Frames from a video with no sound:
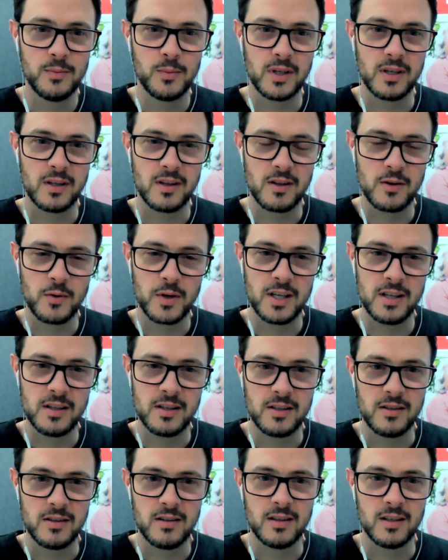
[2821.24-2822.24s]
but are there any
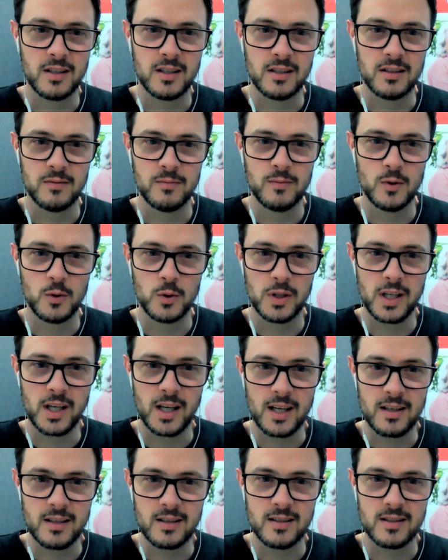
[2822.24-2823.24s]
that you think are good
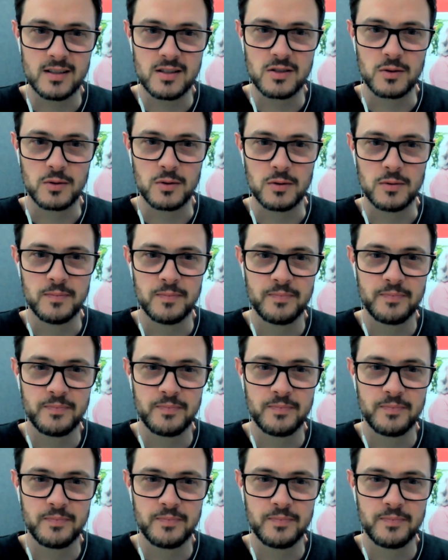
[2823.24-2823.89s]
candidates or